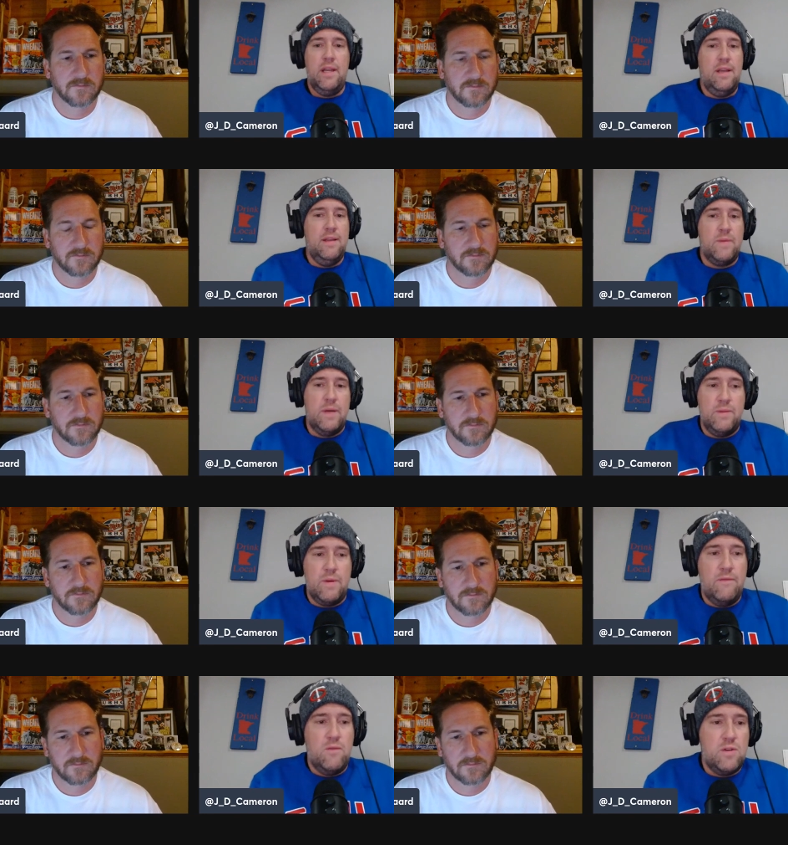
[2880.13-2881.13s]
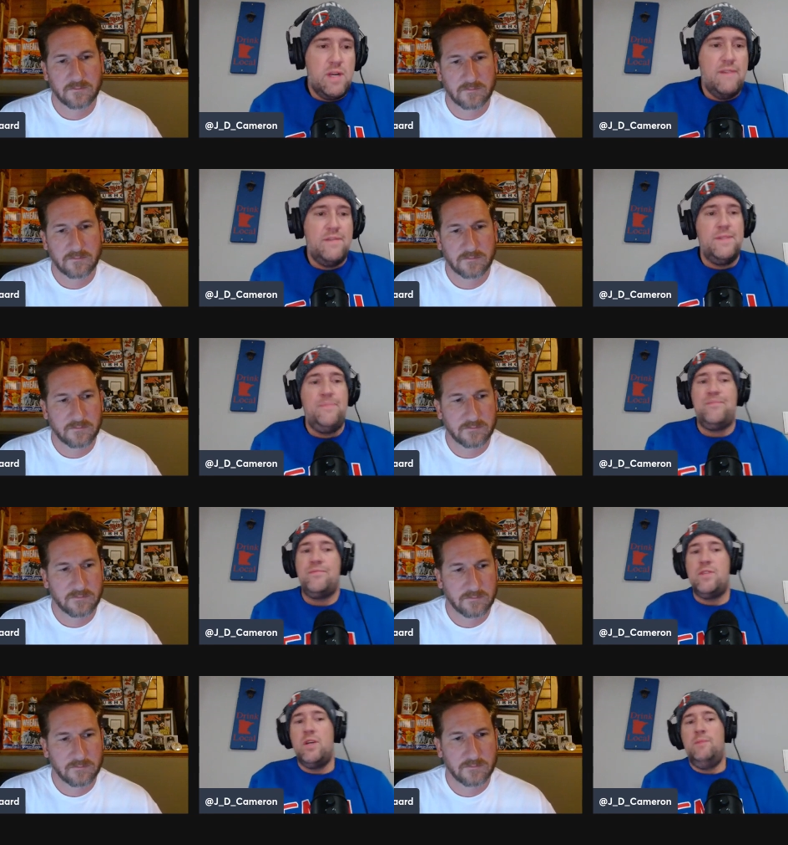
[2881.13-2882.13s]
Speaker 1: and twenty twenty-four draft.
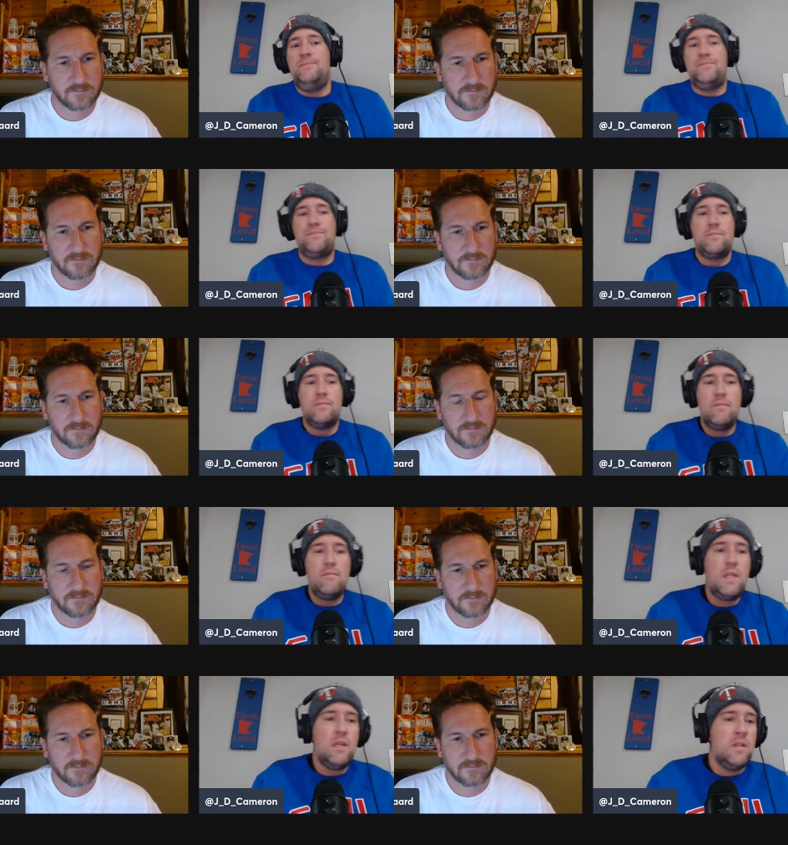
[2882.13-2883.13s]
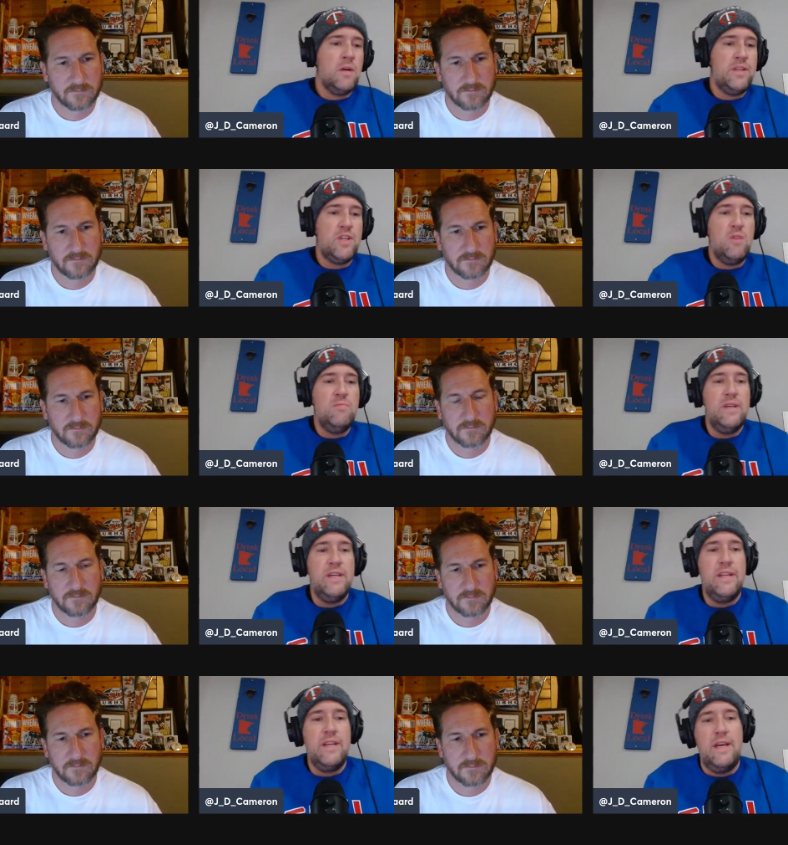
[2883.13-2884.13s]
So Cody
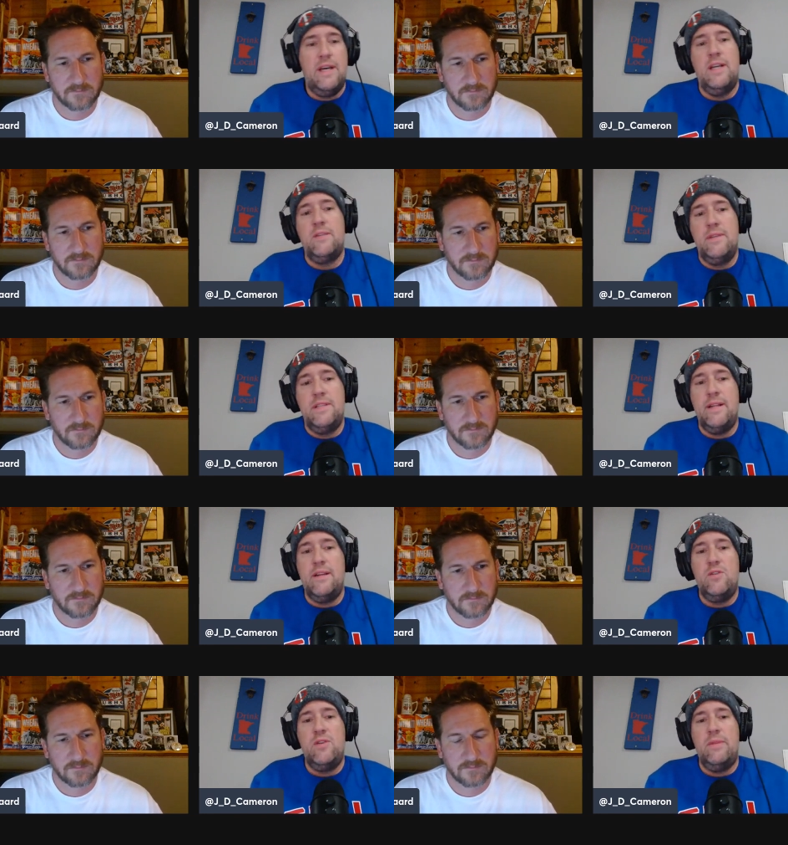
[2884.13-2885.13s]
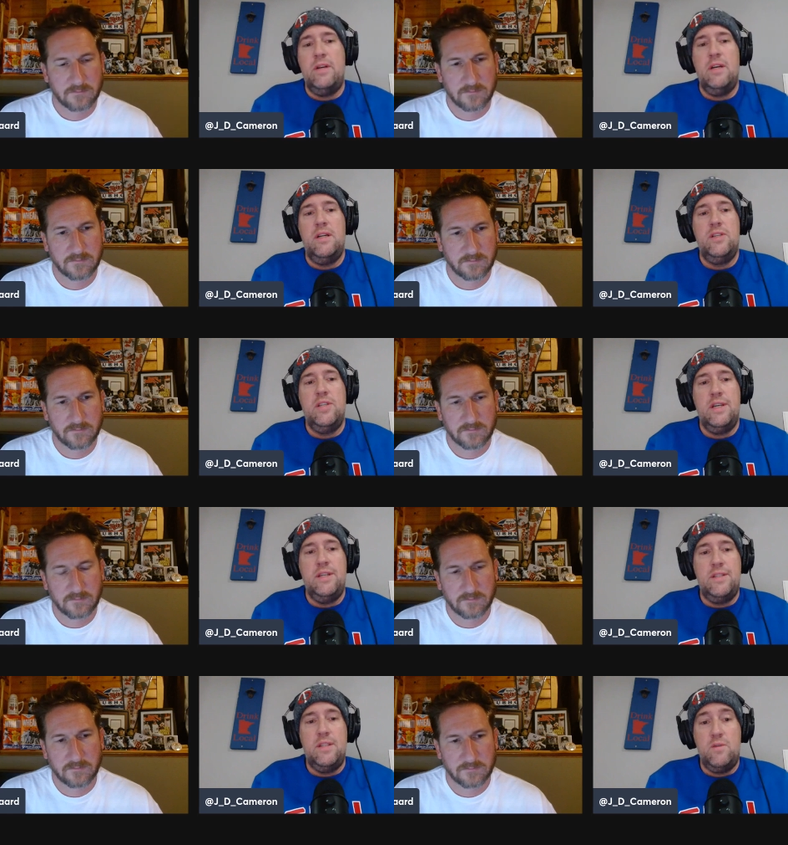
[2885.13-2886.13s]
Showman, uh, Twins Daily contributor,
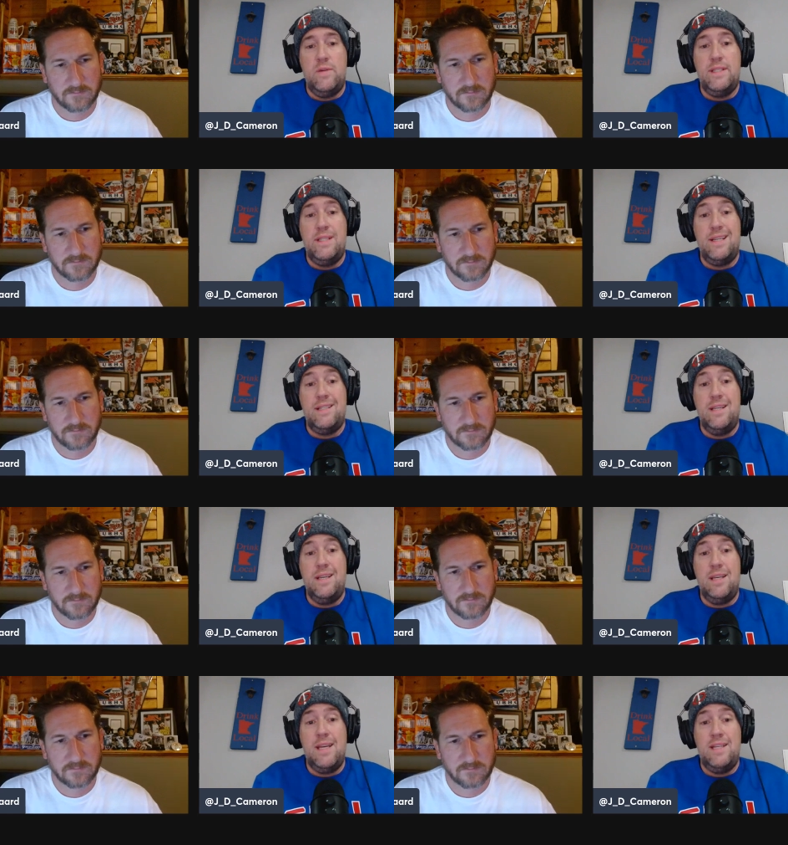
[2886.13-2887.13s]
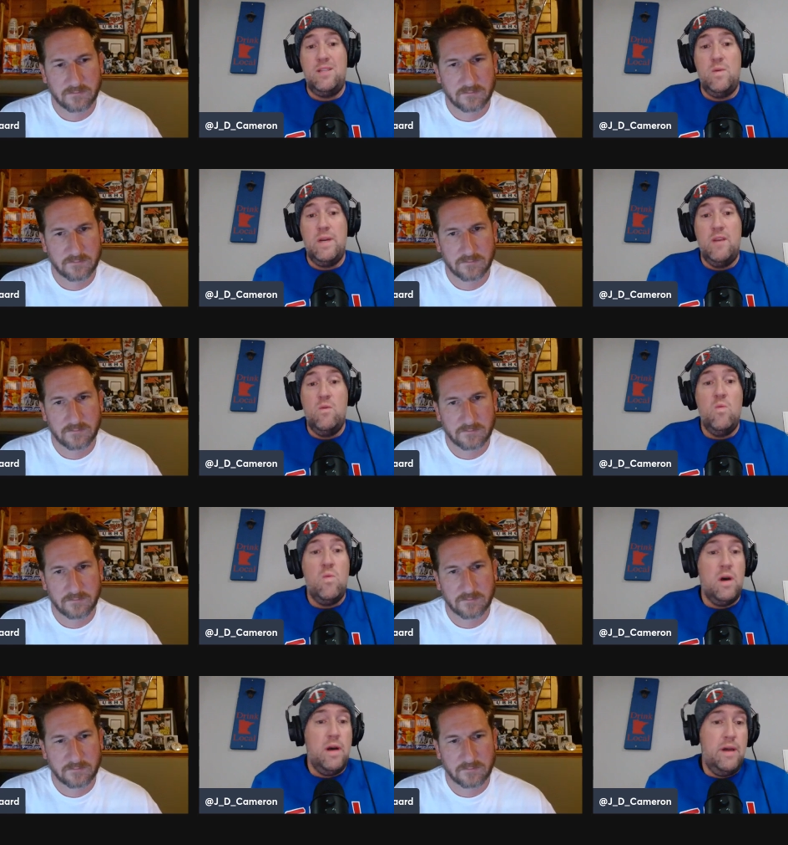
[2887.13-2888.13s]
does the Twins selecting at
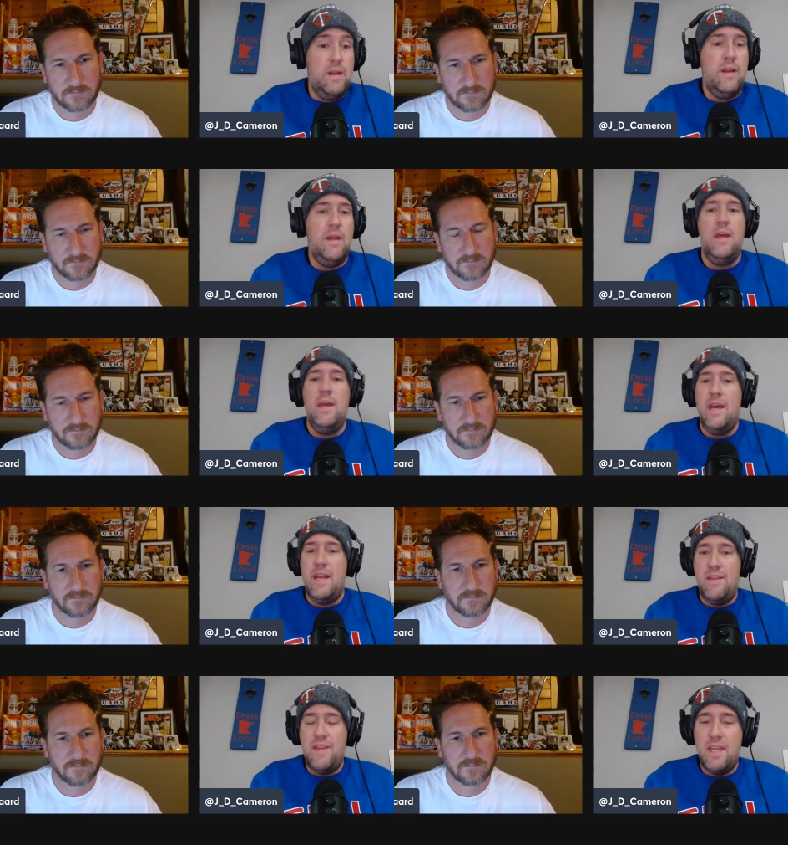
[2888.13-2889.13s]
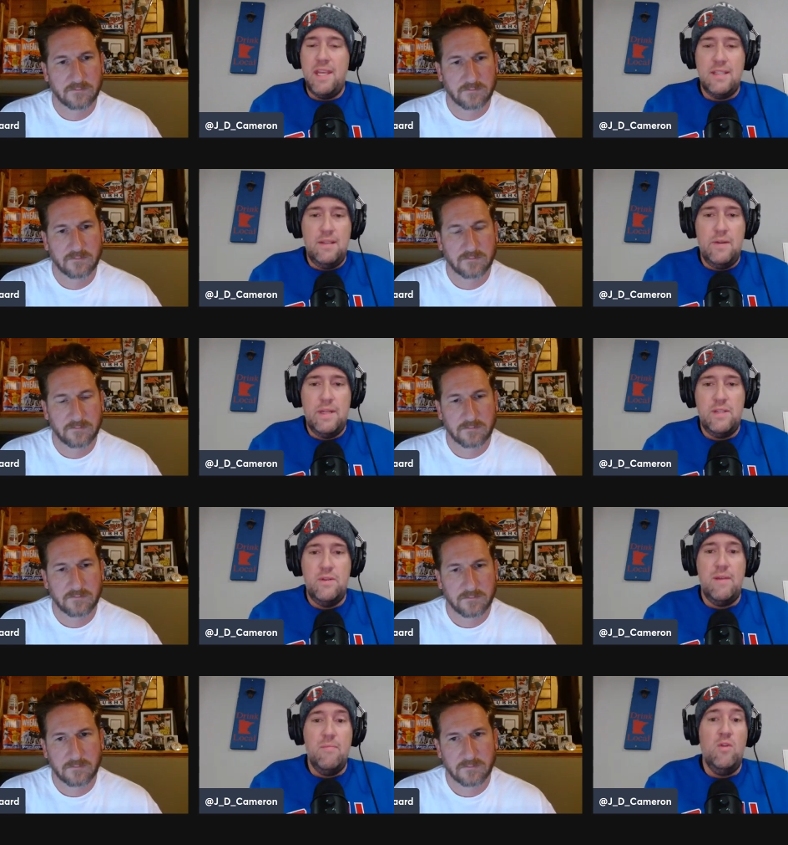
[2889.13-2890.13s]
twenty-one and I think he's alluding to
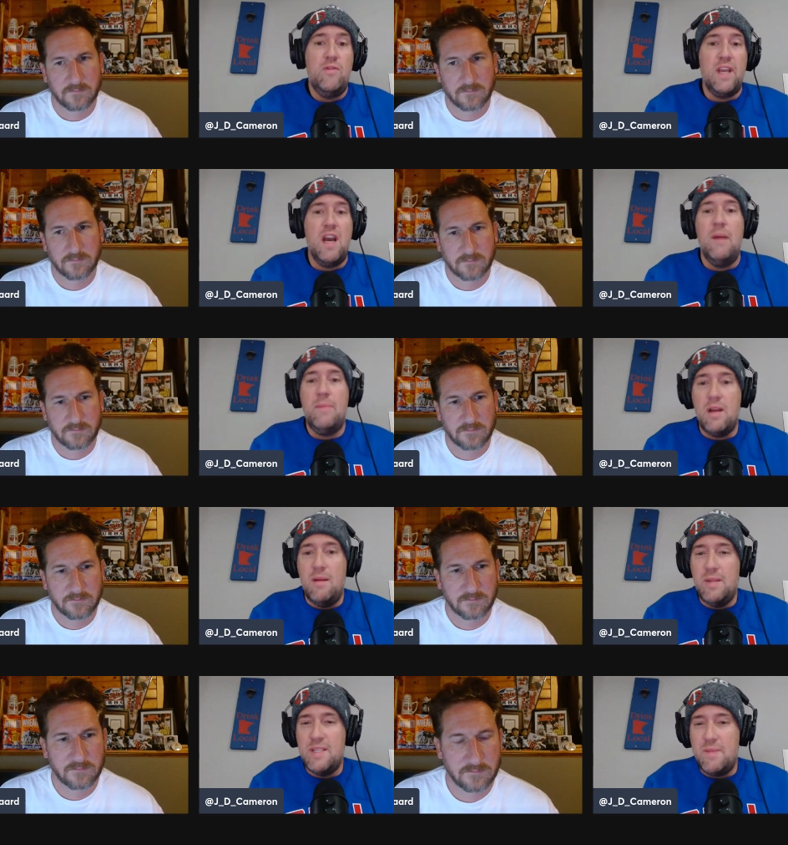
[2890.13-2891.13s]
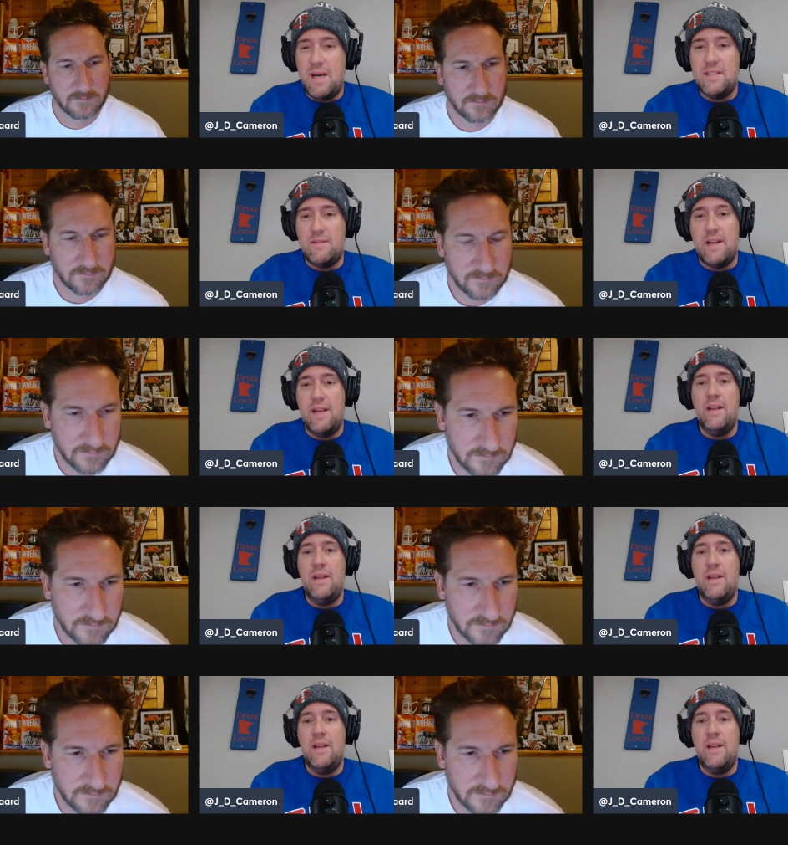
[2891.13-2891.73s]
them moving up a couple of spots, right?